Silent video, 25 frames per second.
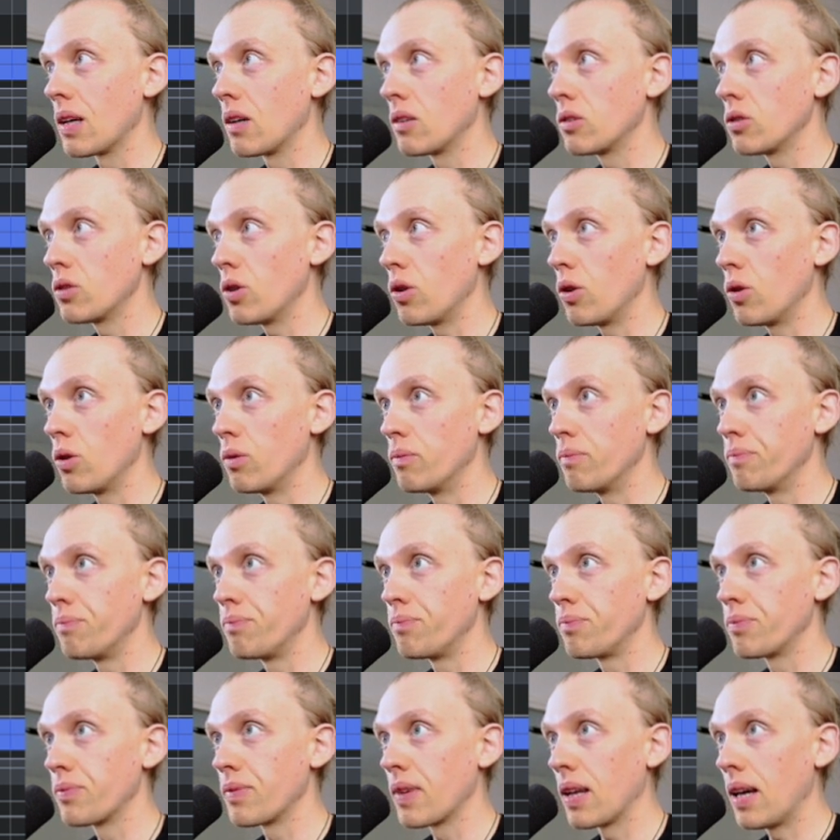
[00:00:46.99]
So
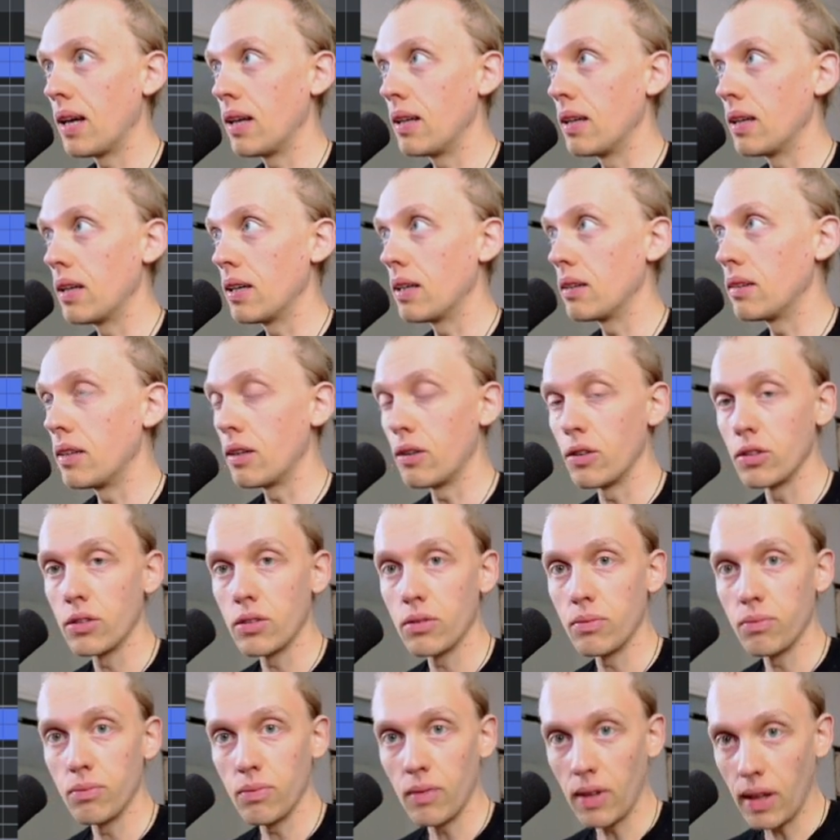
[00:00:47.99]

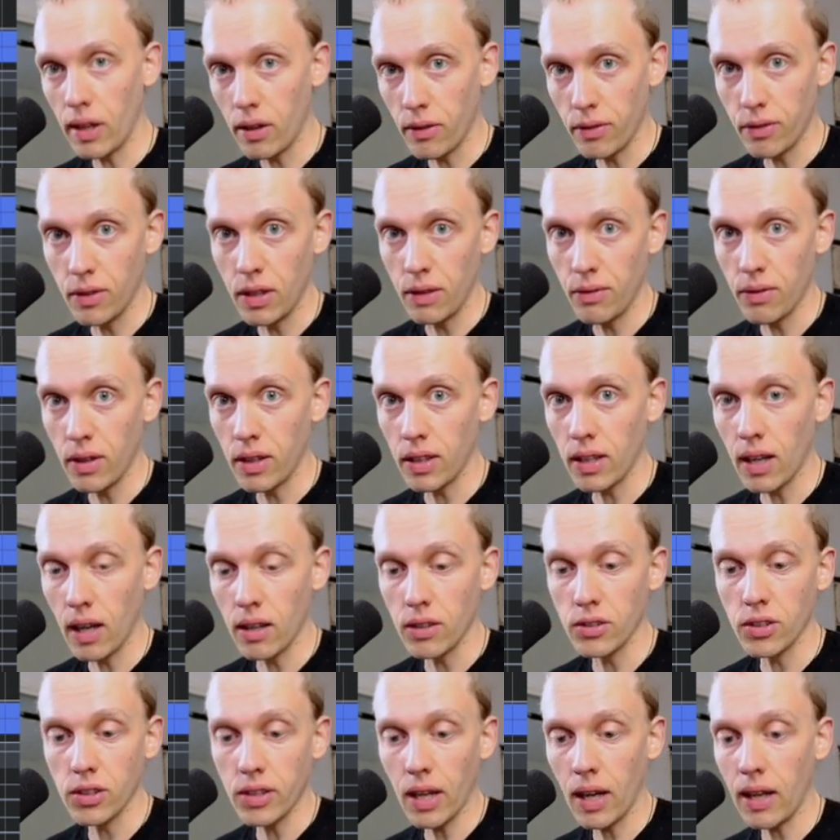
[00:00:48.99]
there's a lot of different kind
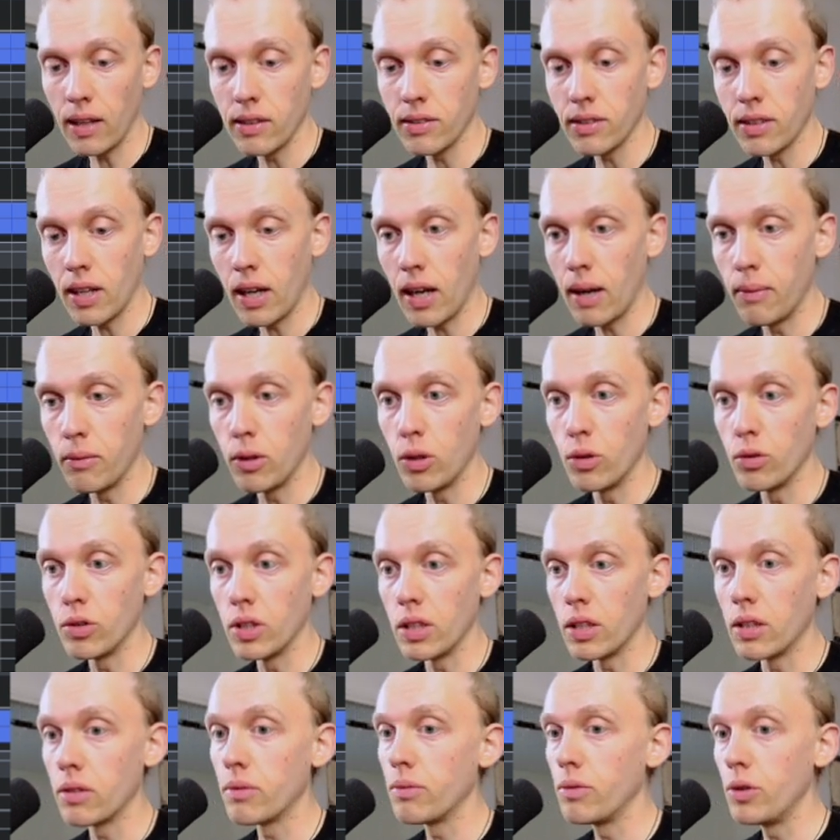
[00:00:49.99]
of styles that I'm
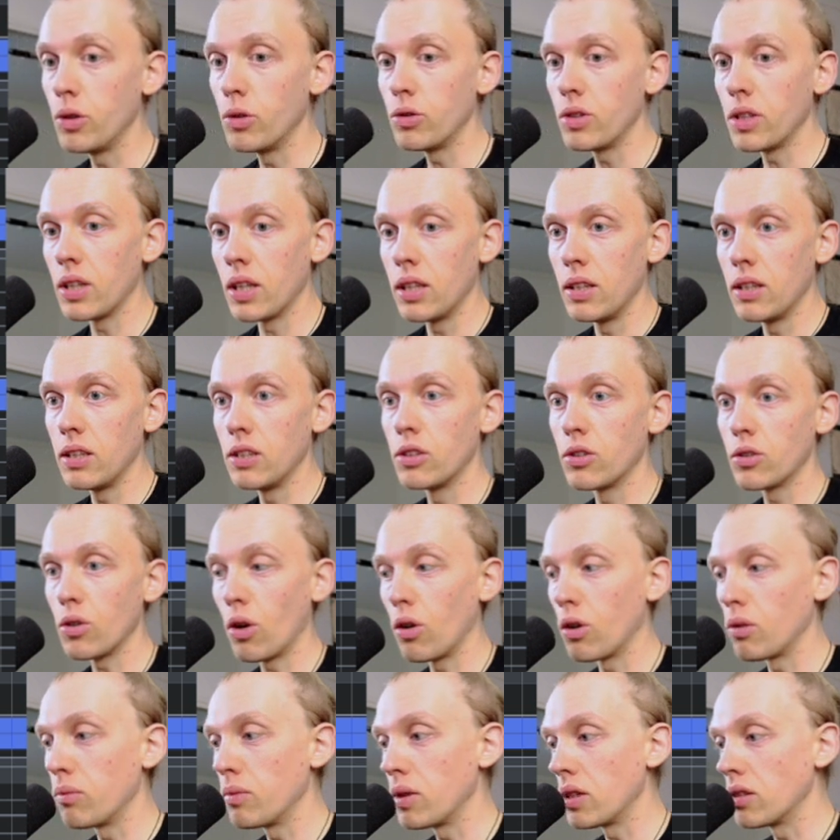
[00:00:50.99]
using in this
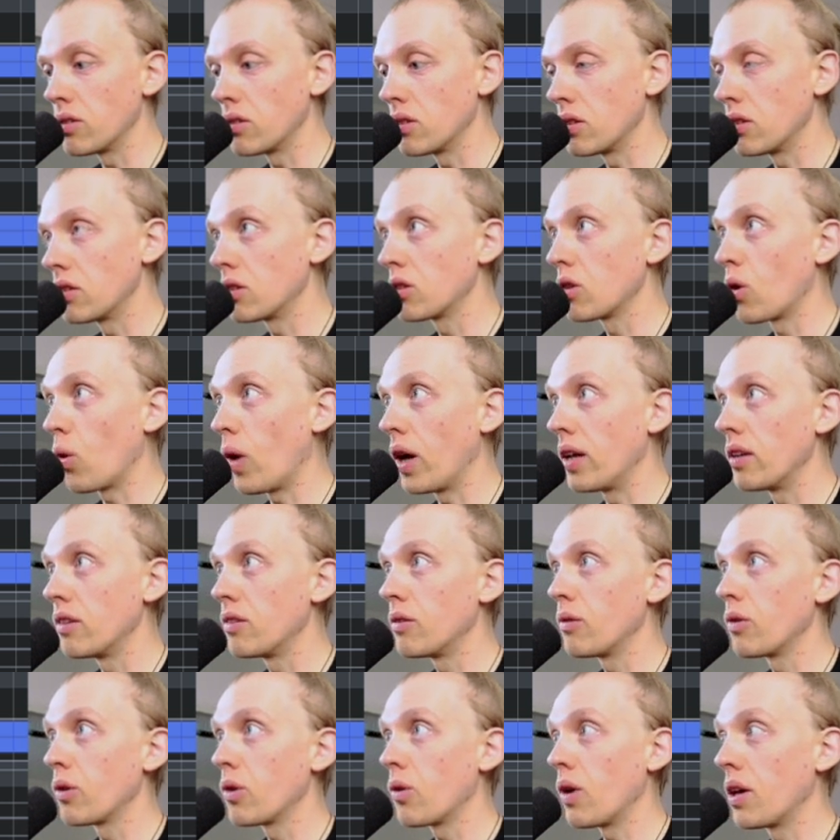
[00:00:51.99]
song because it's quite
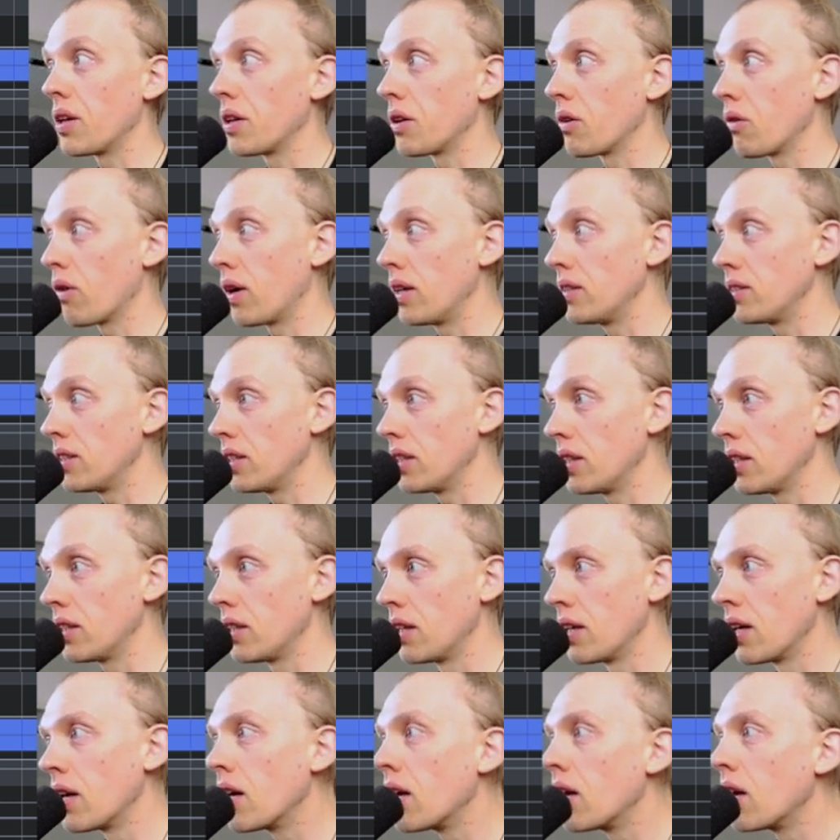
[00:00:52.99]
crazy
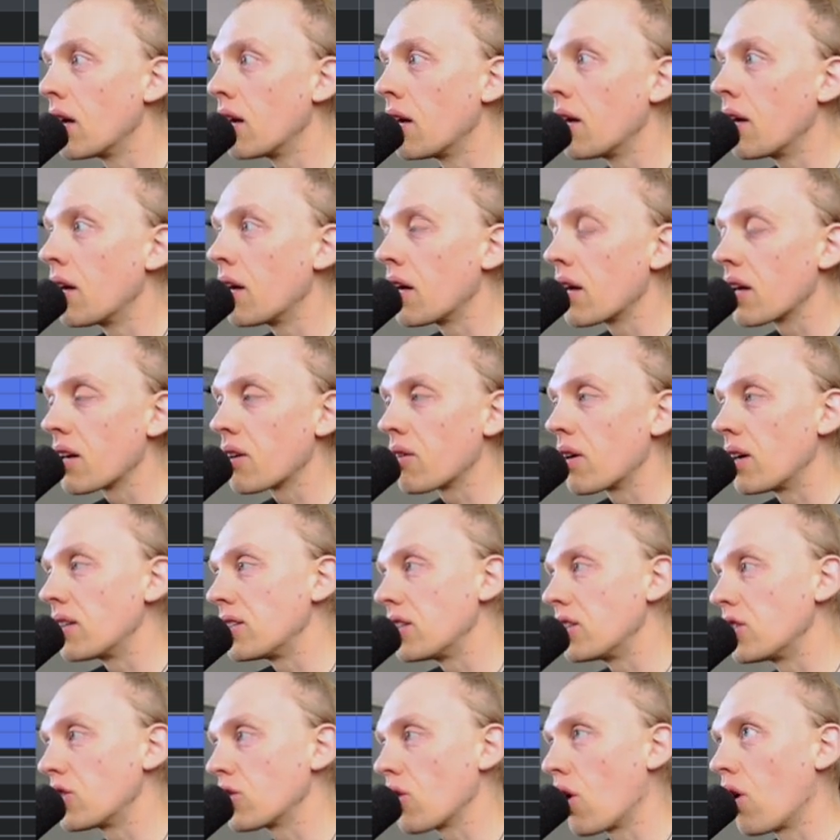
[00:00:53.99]

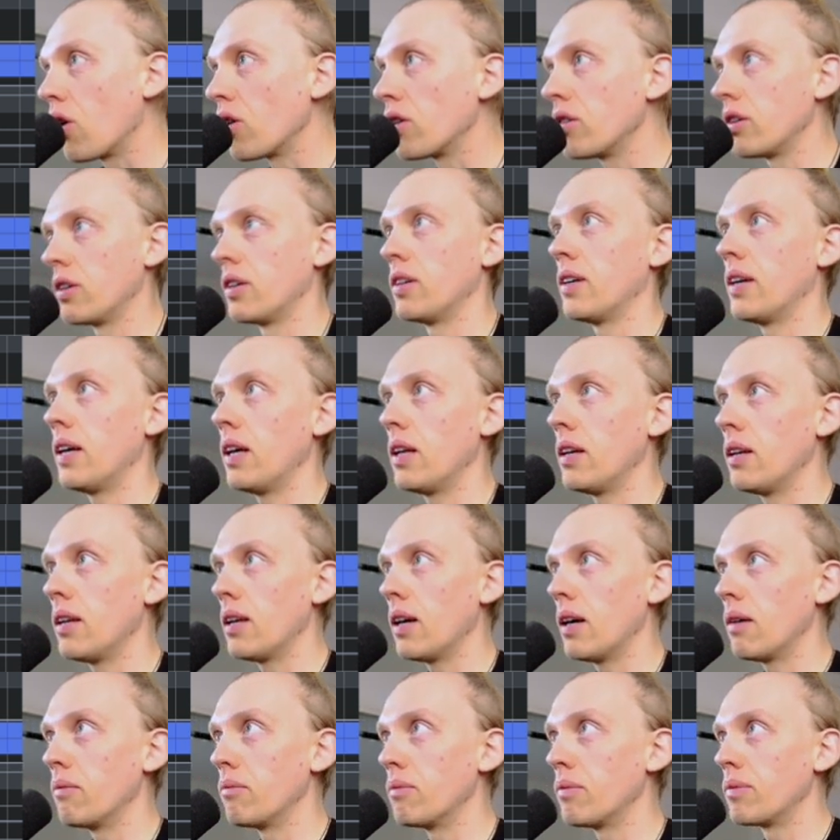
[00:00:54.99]
song and
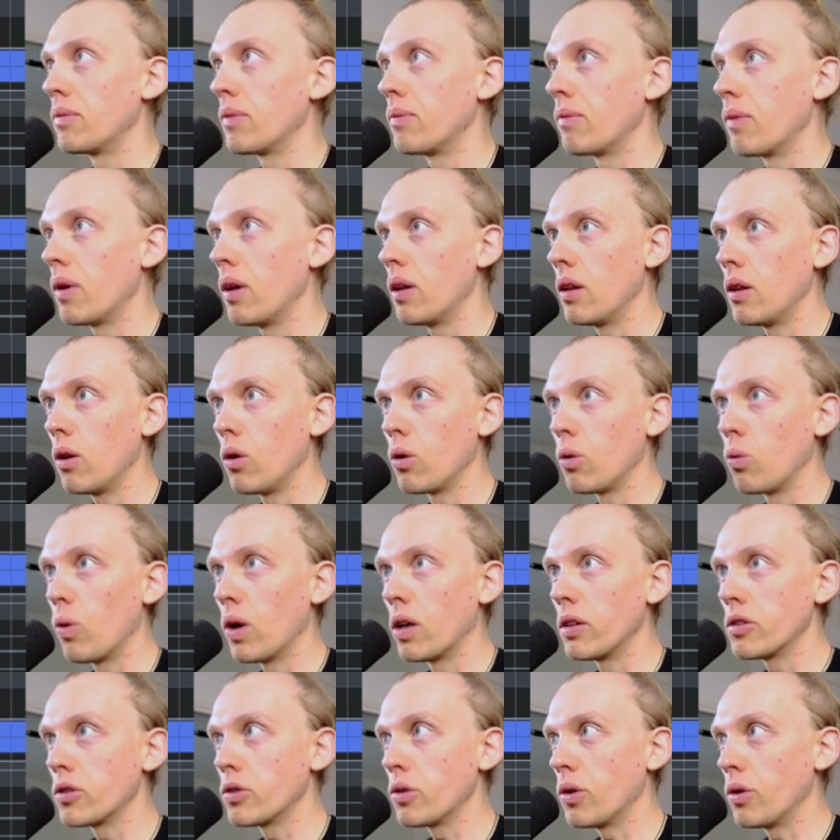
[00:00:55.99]
a long
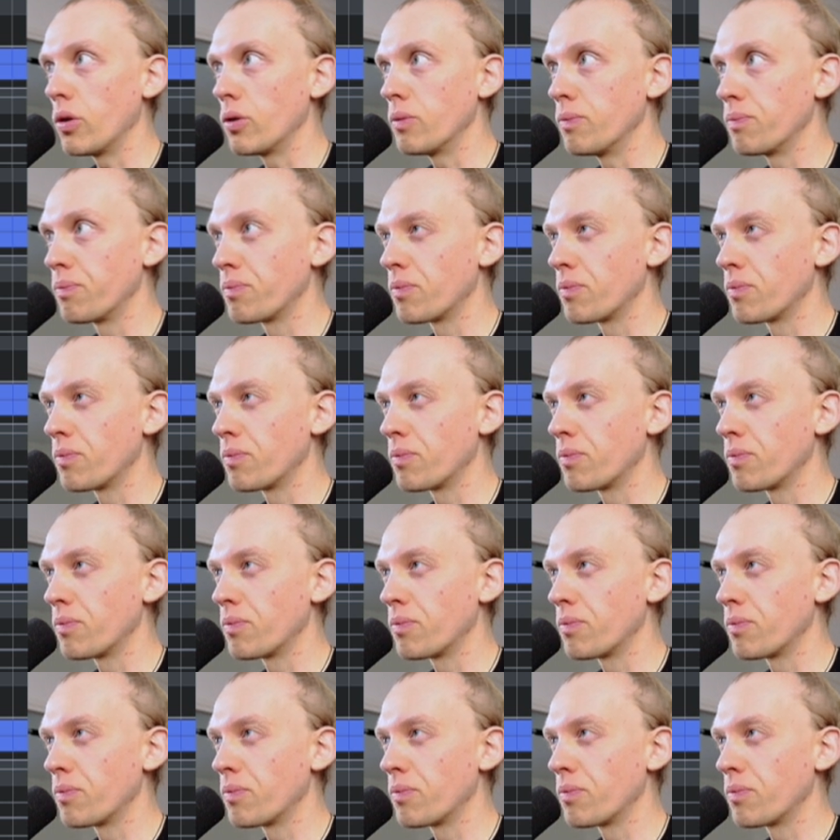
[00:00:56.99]
one. So